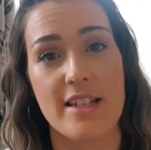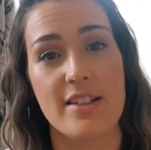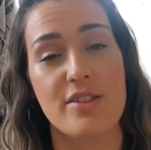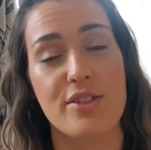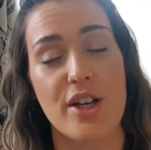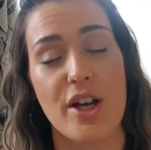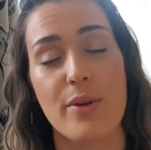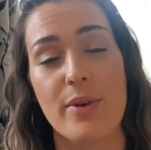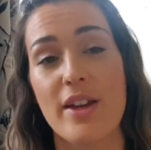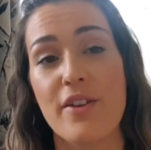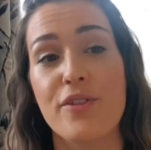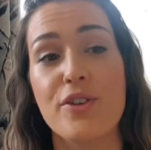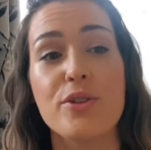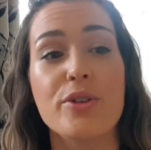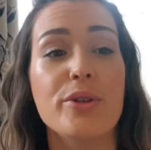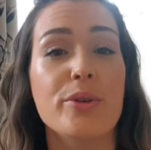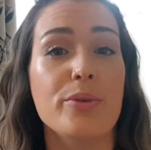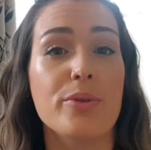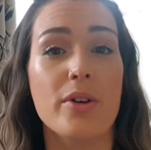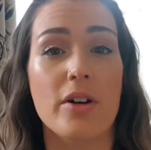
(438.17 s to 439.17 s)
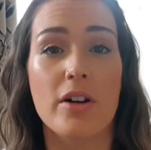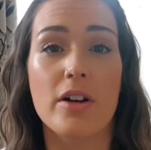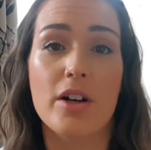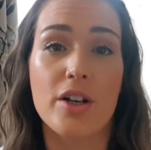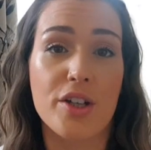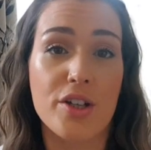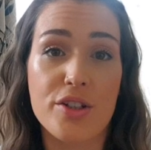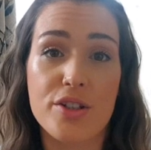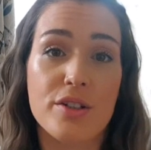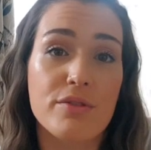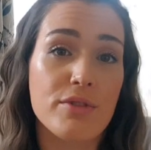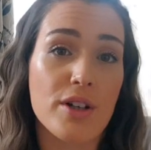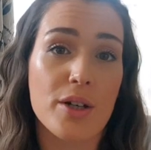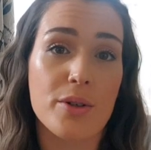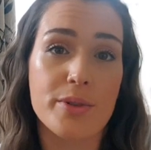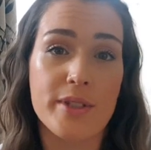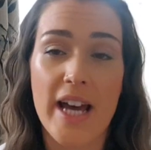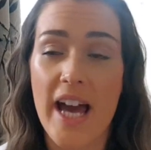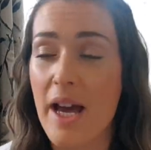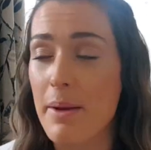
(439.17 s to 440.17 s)
So if you are good at
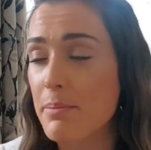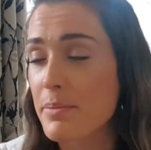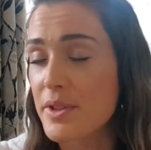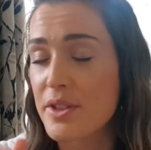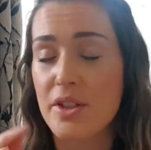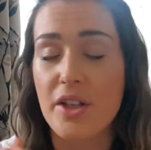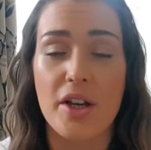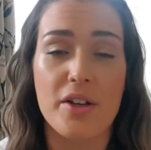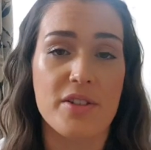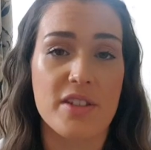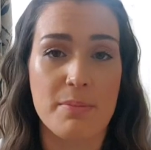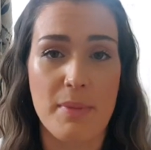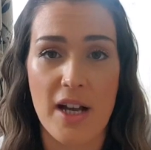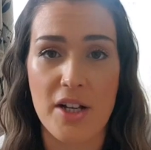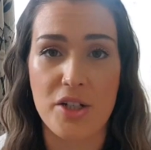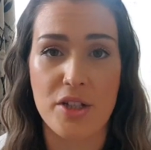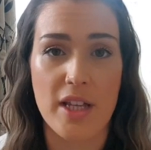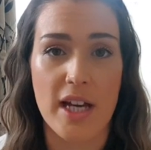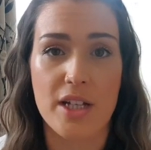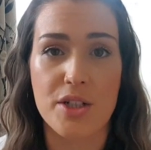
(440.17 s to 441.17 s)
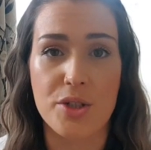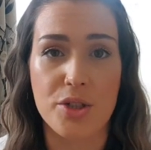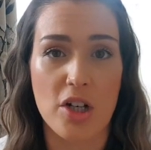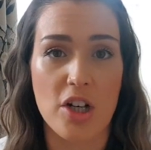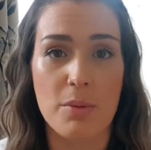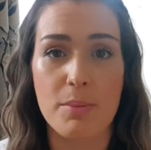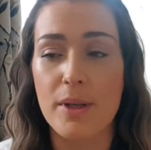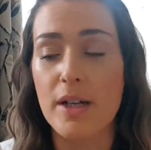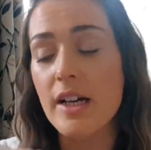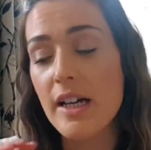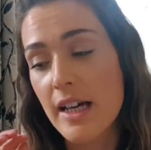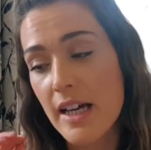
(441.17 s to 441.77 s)
rolled hems, go smash that job.